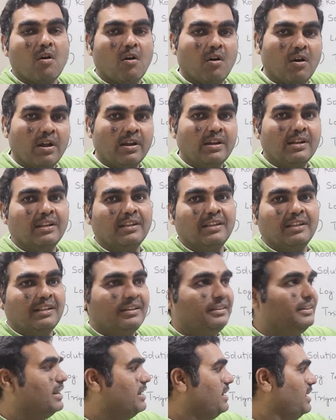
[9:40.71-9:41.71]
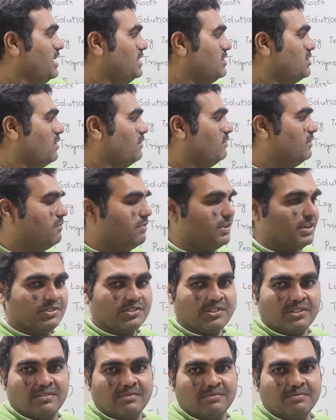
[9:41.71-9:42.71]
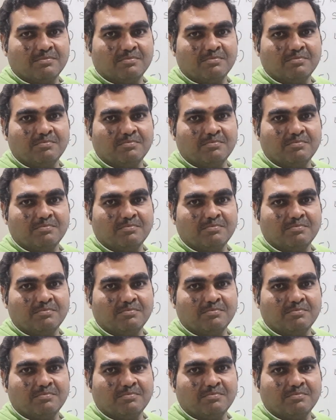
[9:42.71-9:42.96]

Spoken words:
on the nature of the function.